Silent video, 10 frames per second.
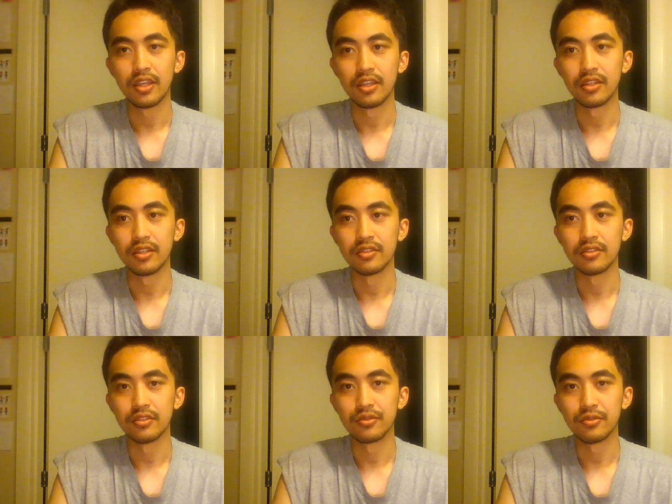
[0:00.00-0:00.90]
it.
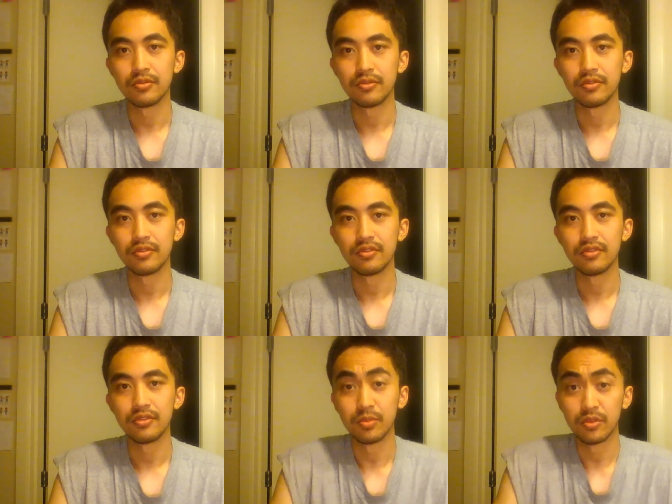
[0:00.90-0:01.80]
And
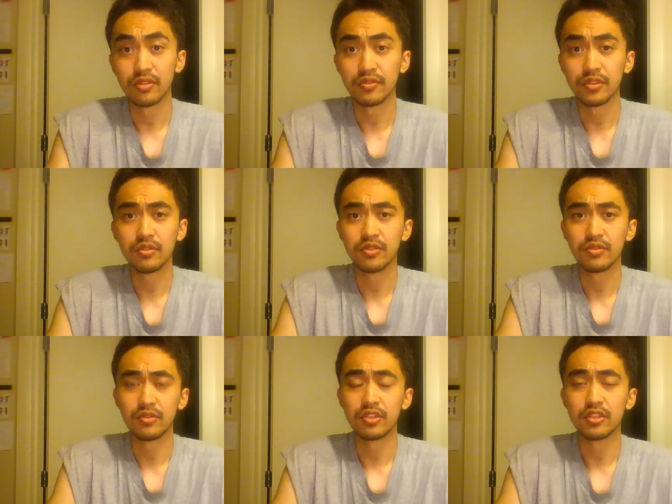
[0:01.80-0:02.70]
the point of views
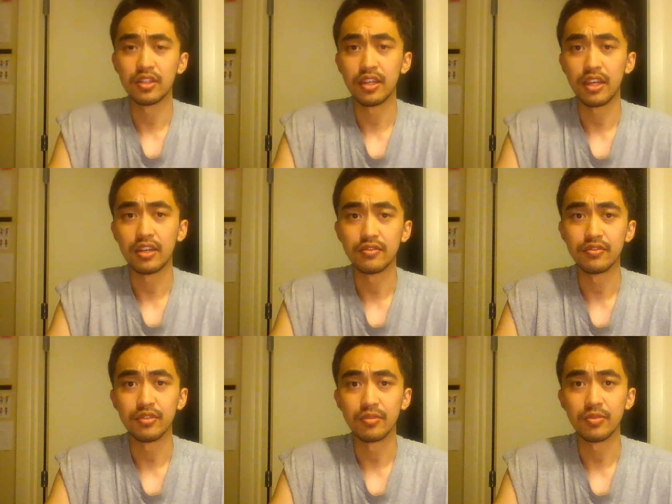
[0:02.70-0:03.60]
of which I have
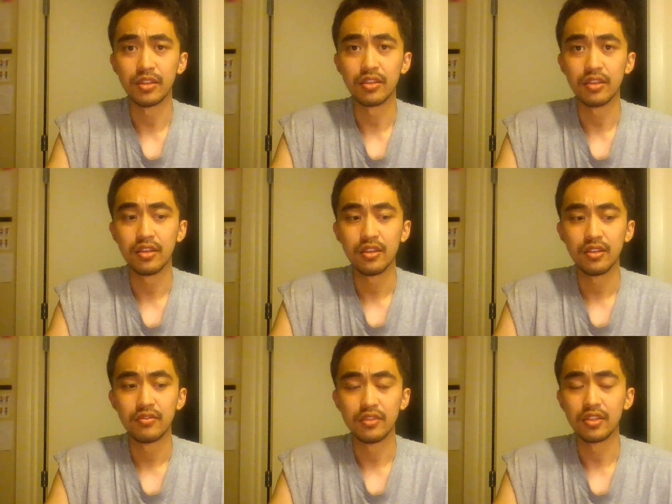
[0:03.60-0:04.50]
with my
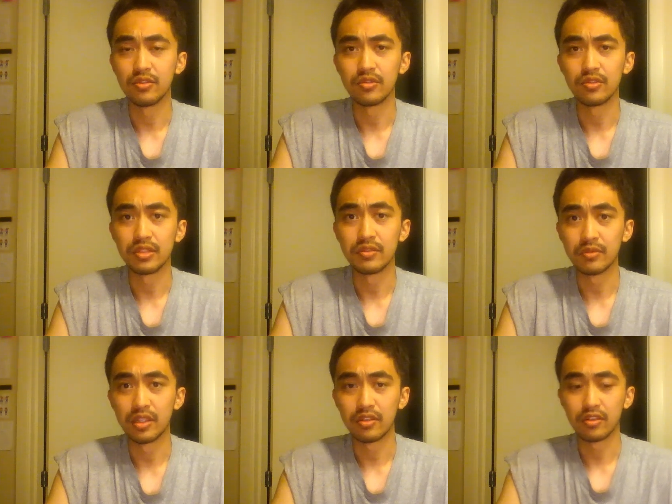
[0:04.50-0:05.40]
videos,
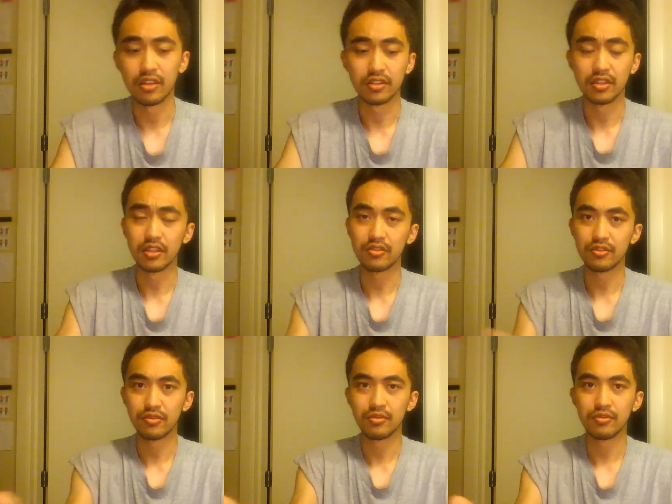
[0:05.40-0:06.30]
even without a
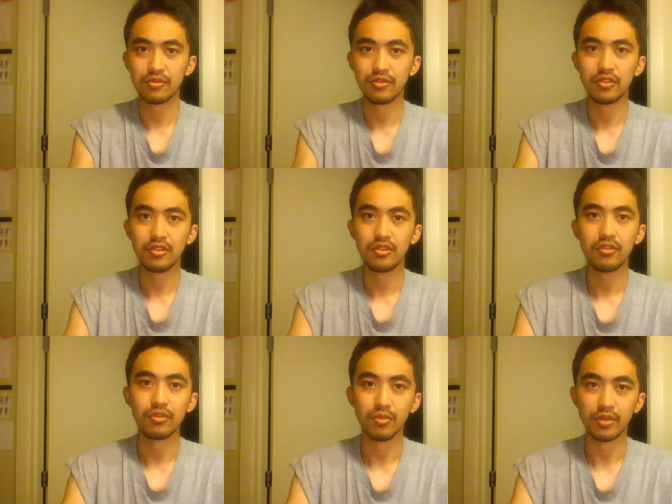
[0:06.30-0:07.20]
context
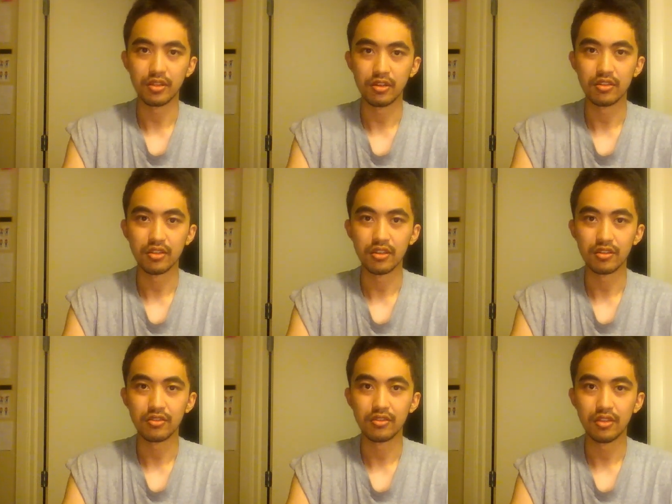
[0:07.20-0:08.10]
or with
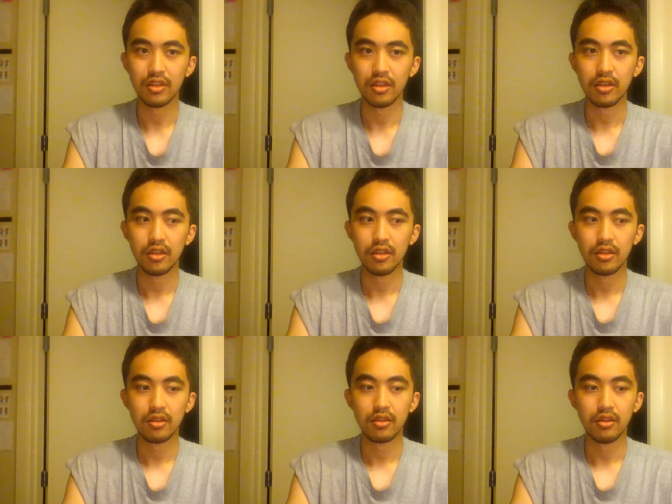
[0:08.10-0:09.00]
context,
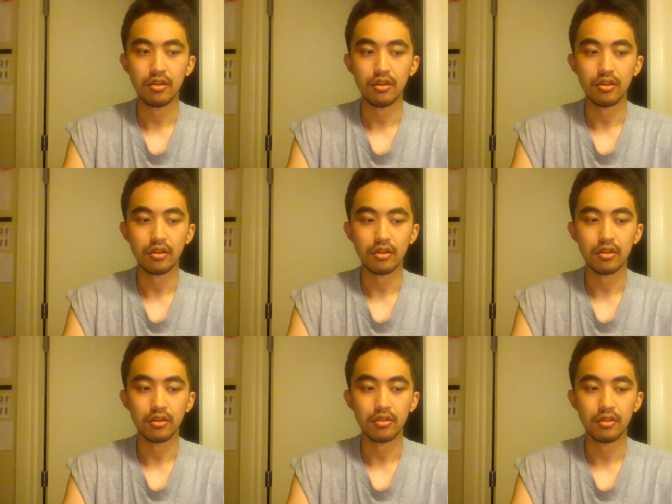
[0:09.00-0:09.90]

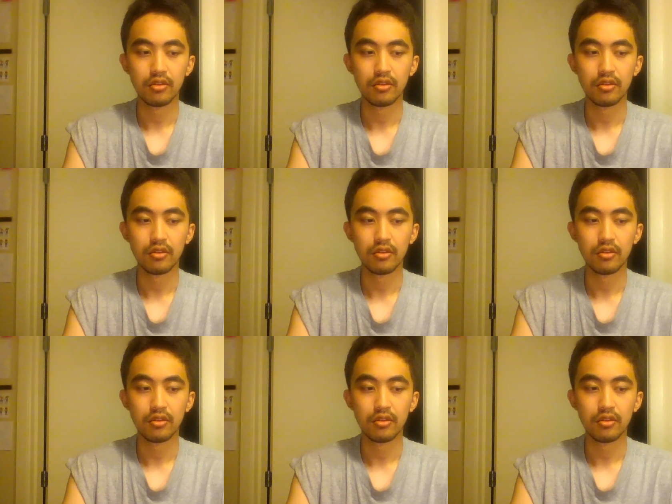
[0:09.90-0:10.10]
are